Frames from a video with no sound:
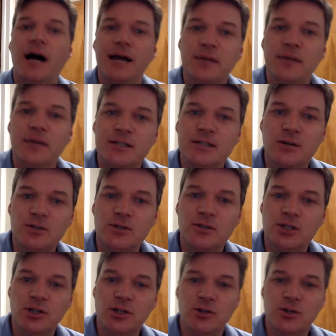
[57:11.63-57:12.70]
think so
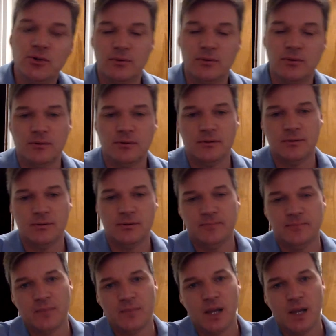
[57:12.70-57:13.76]
too.
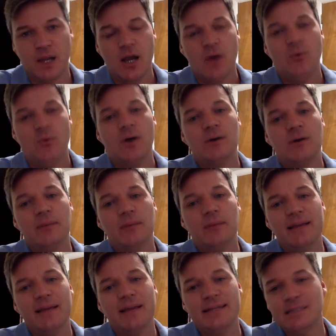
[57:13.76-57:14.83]
Well,
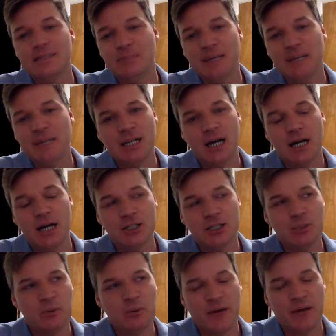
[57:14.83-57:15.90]
Romaine, this has been a
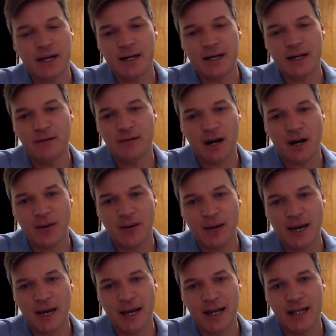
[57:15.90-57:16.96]
super fun in a far out
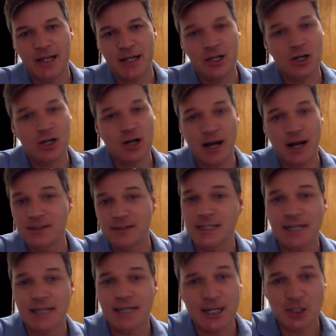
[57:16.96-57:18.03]
way. You're
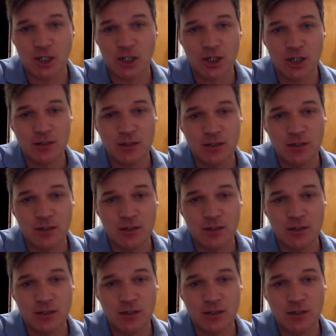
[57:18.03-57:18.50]
obviously an angel.